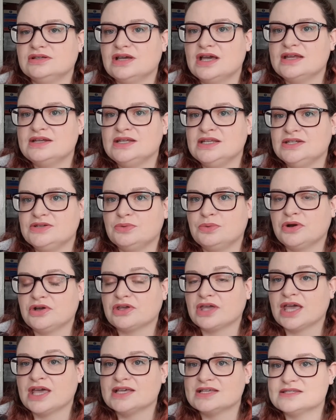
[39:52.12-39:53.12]
needlework
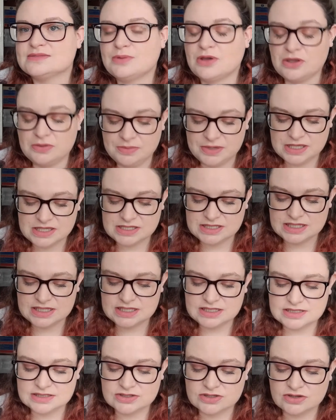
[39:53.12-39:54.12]
expo
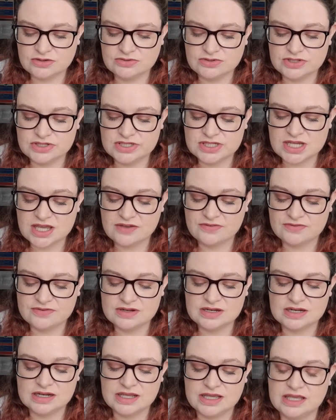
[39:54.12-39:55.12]
pieces, so
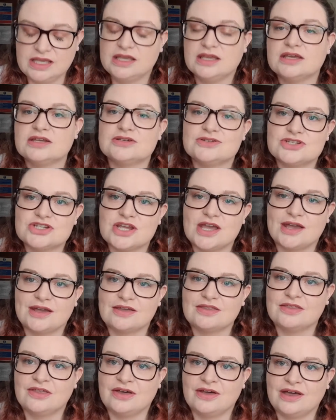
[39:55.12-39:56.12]
definitely check
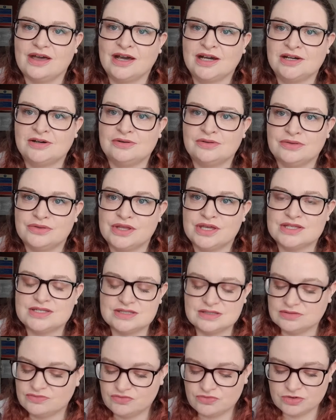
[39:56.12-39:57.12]
that out. There's
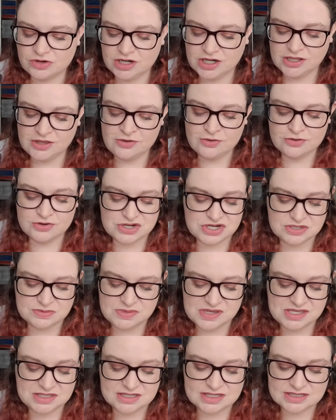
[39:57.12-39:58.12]
some really gorgeous
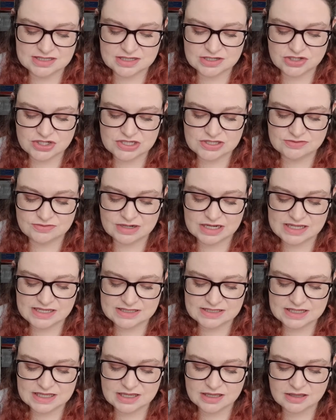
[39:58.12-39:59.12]
pieces that she's
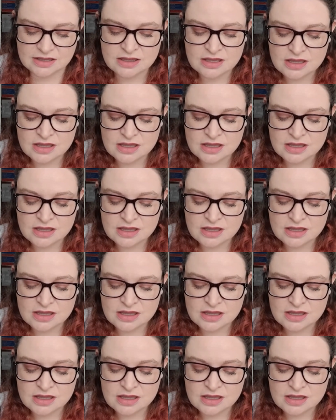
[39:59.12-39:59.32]
releasing.